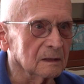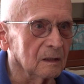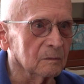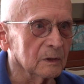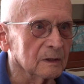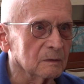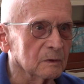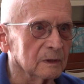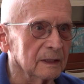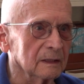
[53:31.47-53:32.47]
because the
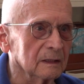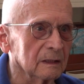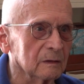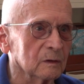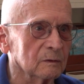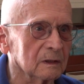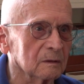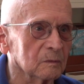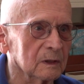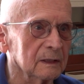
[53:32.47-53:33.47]
communists were taking
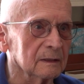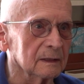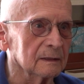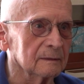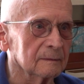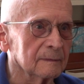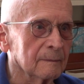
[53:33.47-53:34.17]
over completely.